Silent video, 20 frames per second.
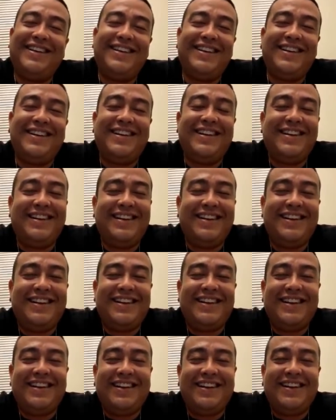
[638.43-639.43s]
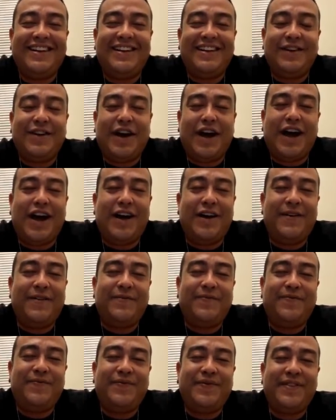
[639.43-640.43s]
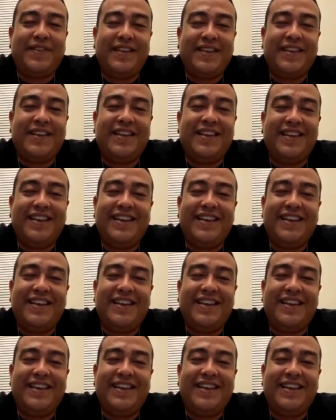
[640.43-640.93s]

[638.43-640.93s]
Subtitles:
Exactly. Hey, I'm like you, brother.